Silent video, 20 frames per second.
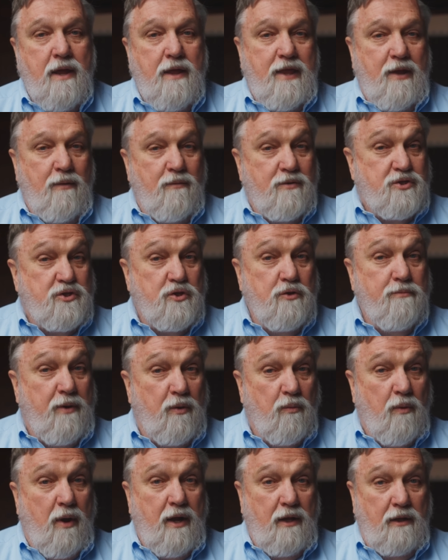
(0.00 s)
they would soon
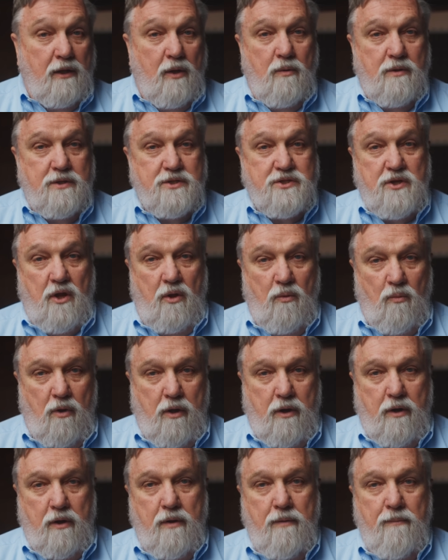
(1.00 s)
be running low on salt
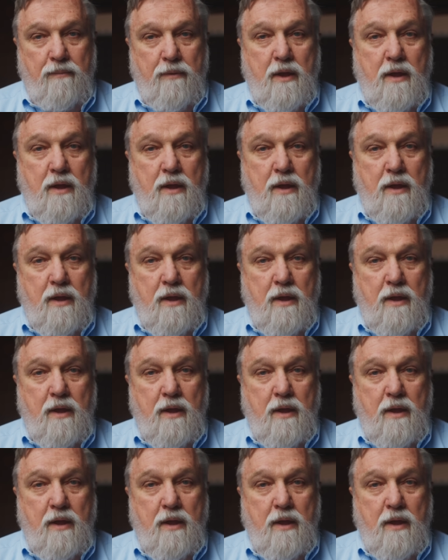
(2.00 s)
water.